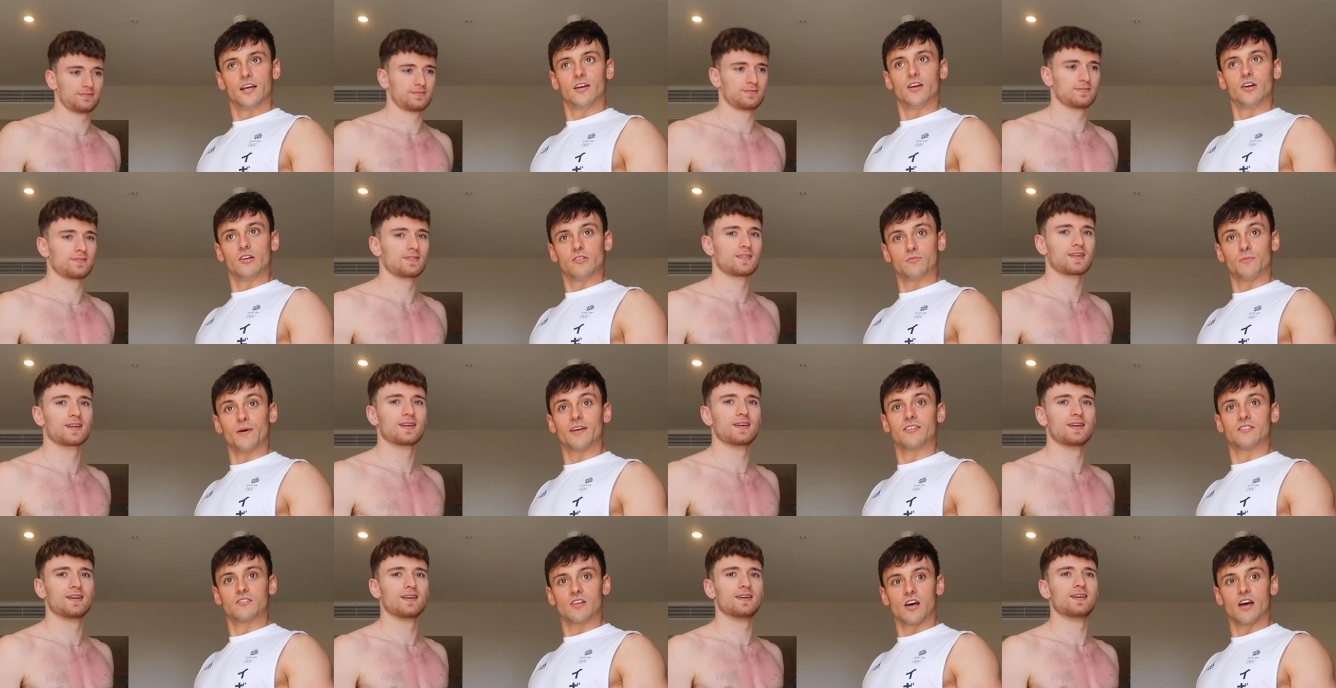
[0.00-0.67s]
Speaker 1: who's
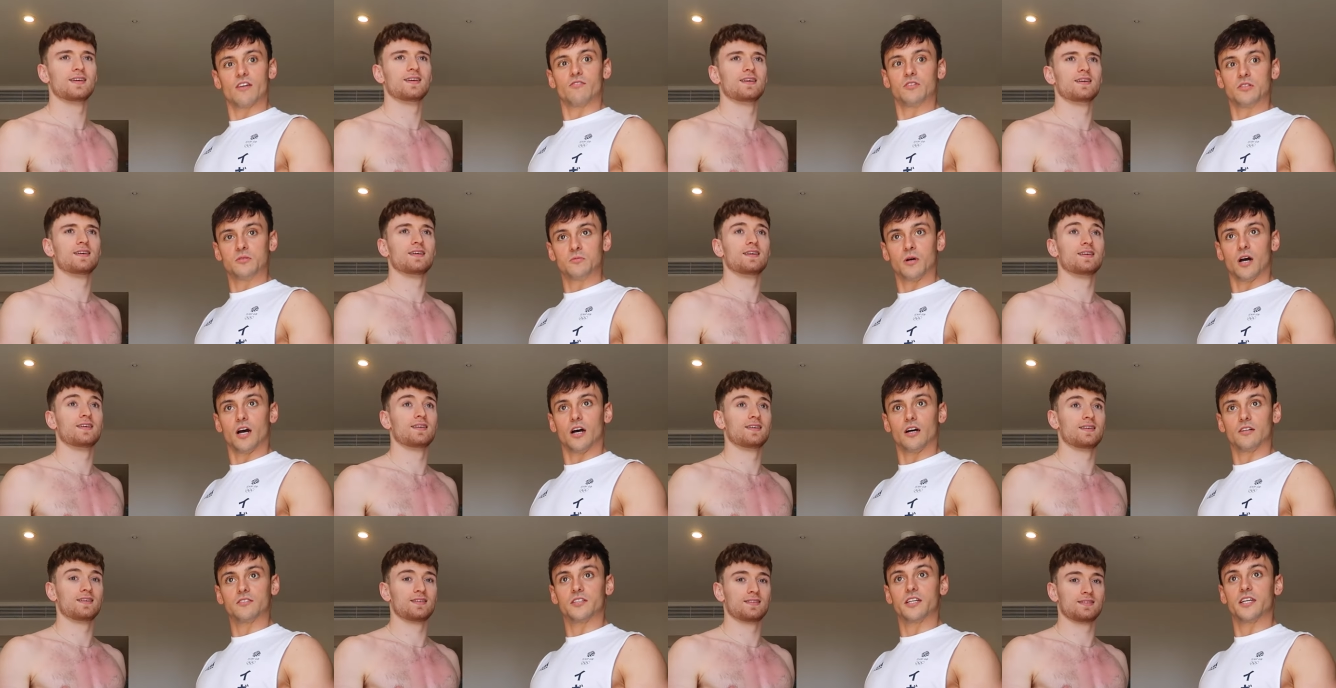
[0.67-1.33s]
best diver in the
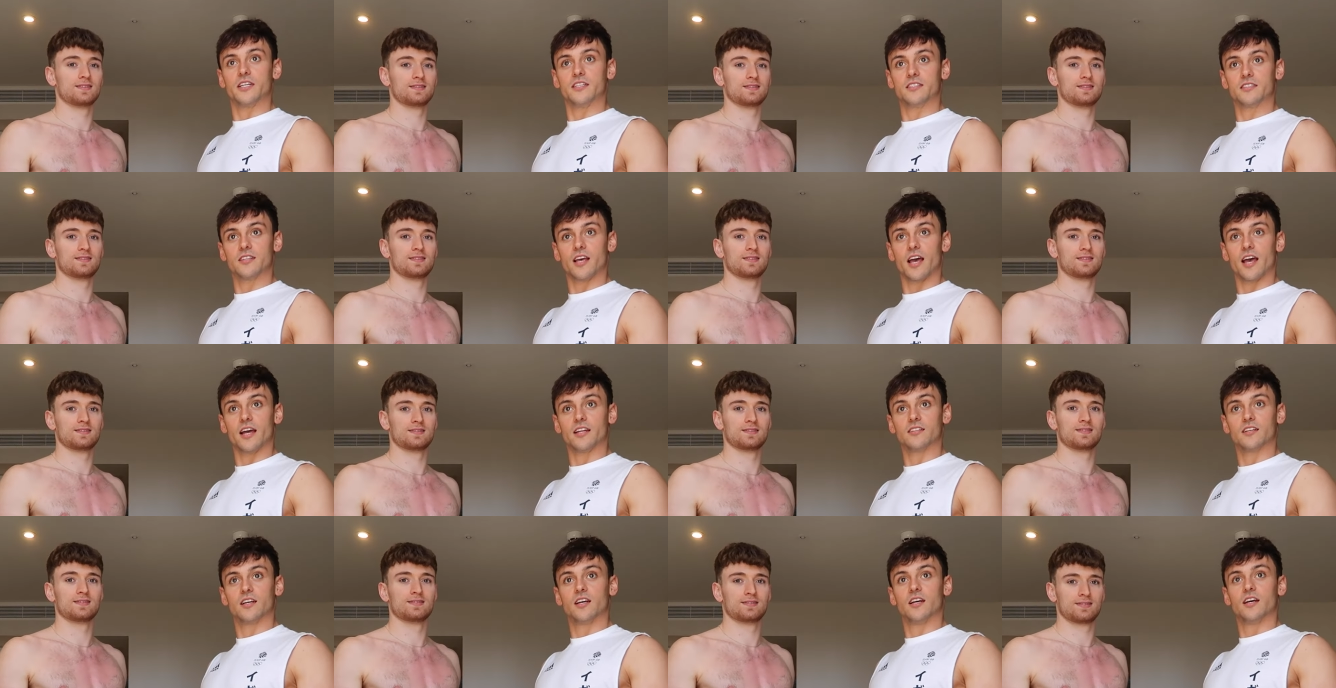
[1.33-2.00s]
world, he
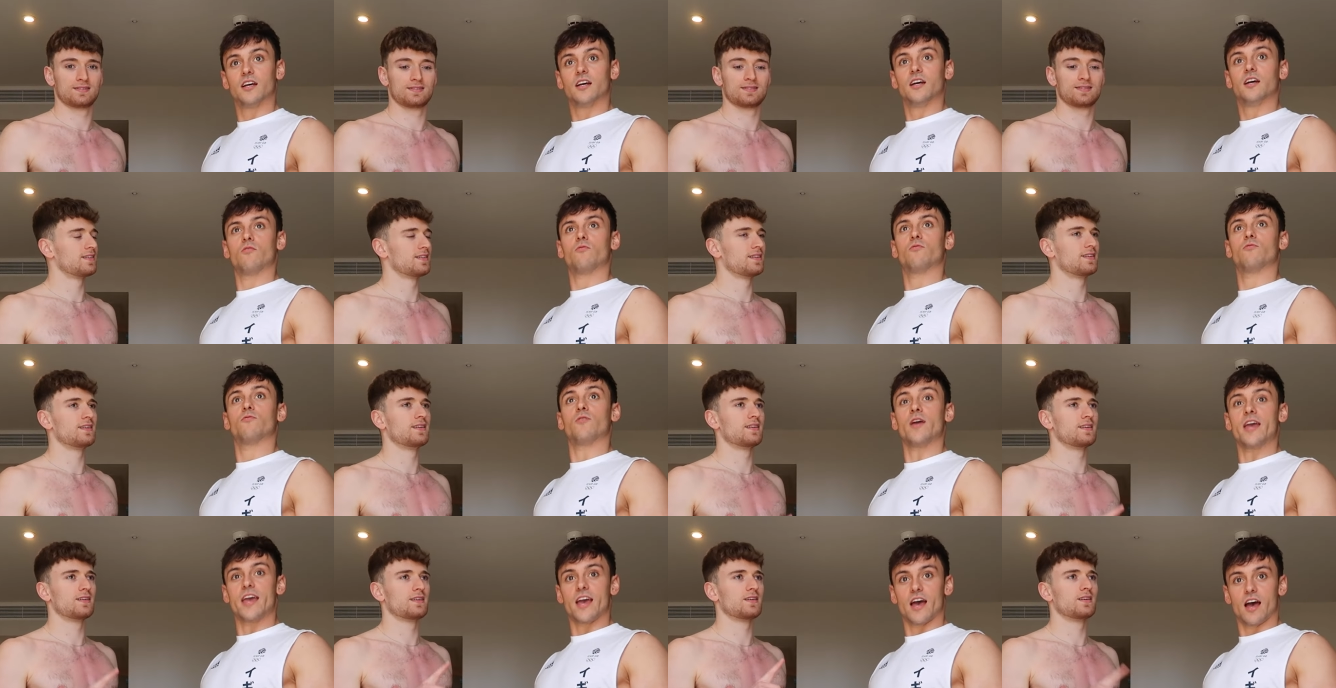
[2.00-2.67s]
said,
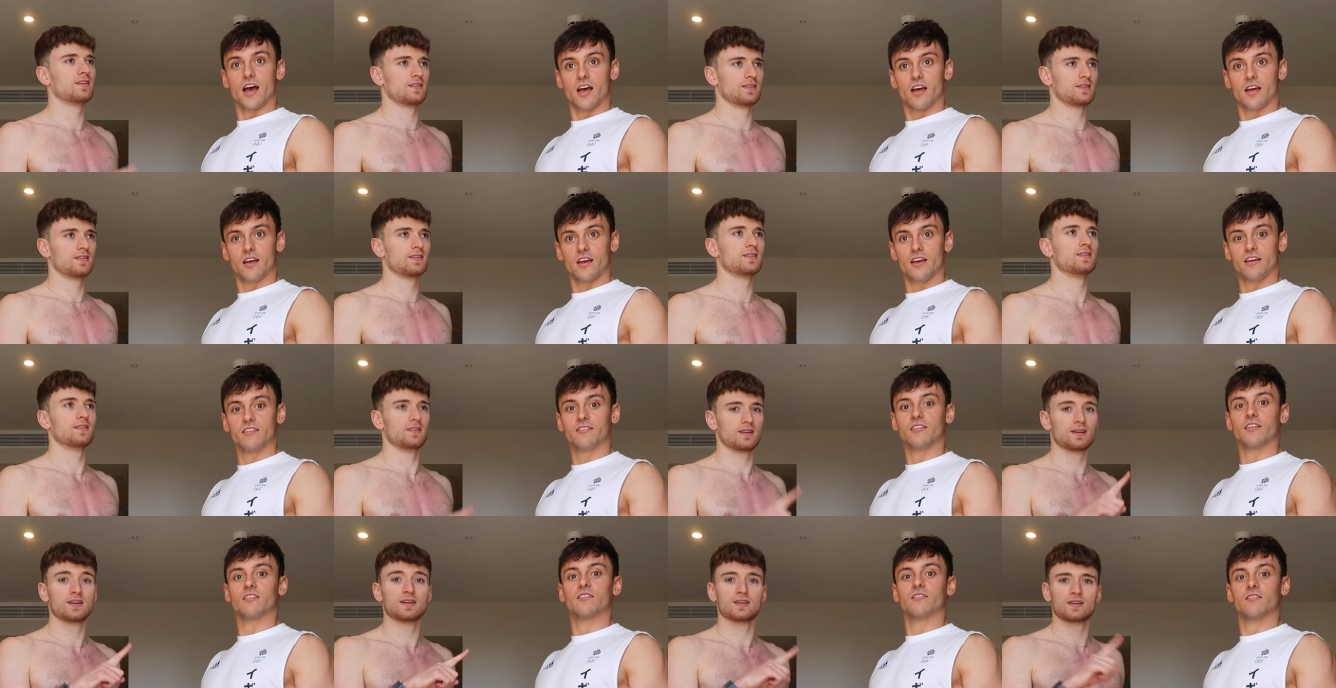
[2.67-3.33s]
Fear
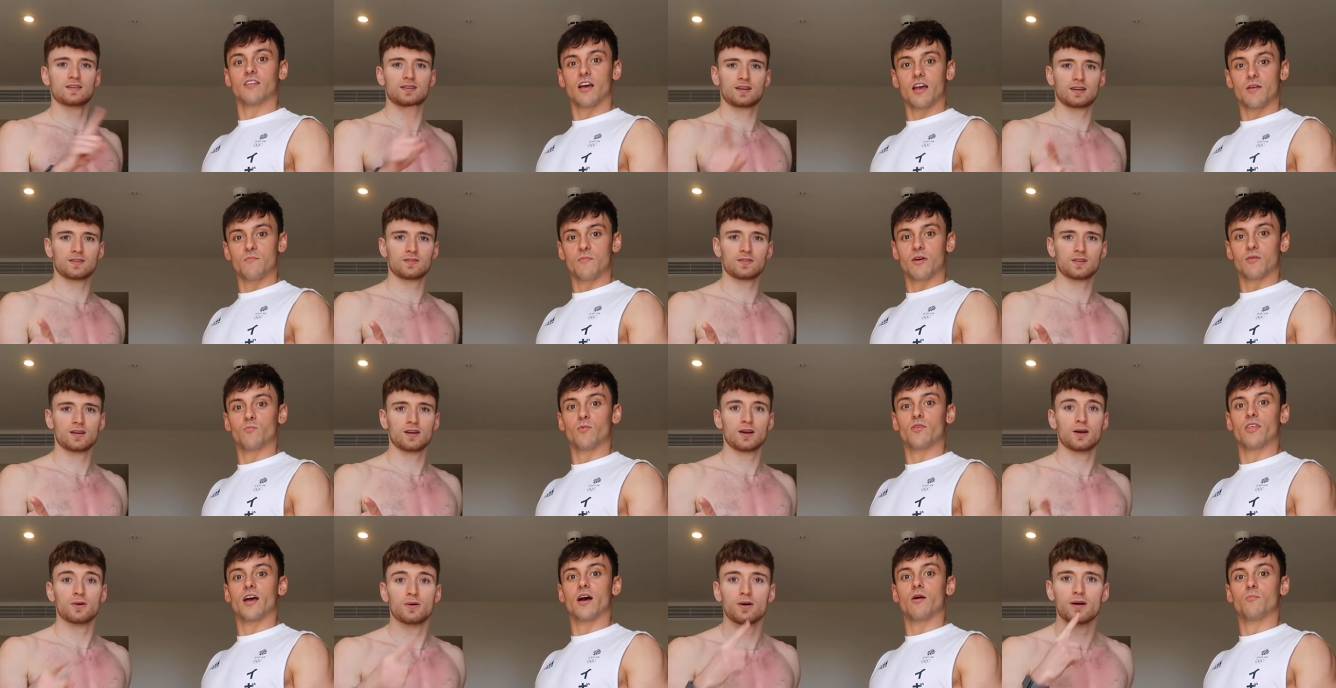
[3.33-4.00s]
is excitement
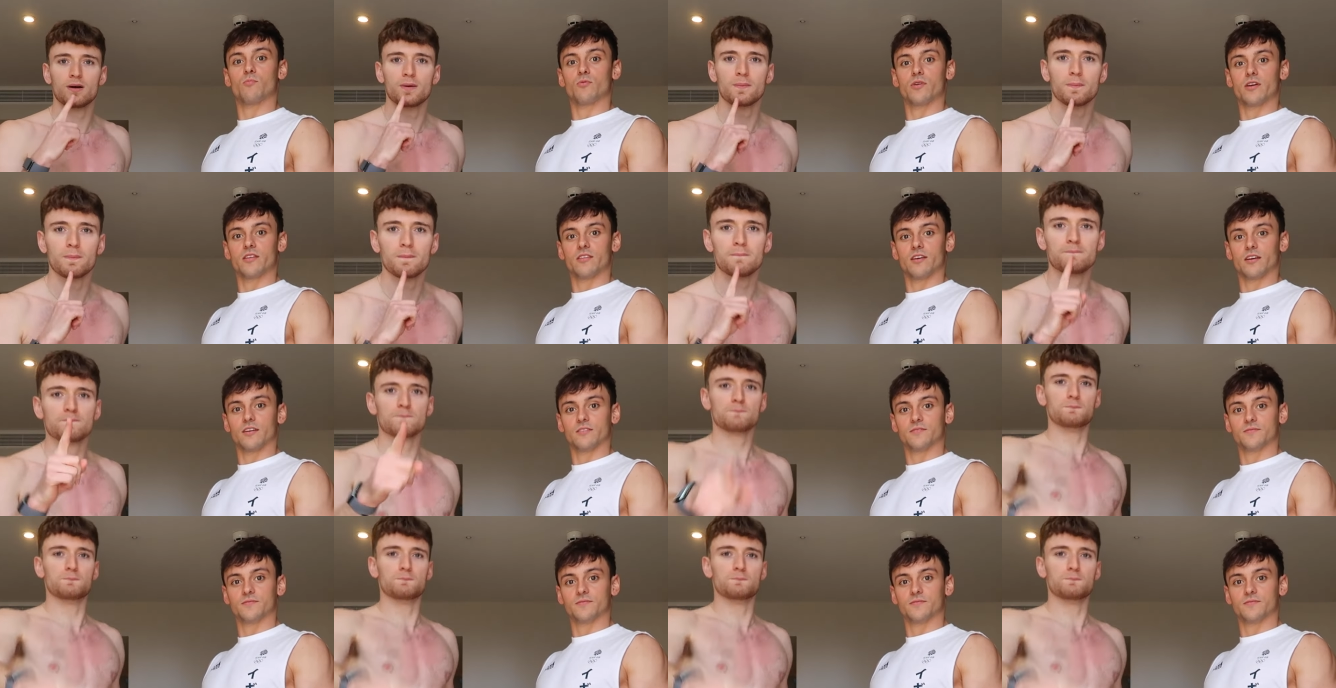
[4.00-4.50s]
without breathing.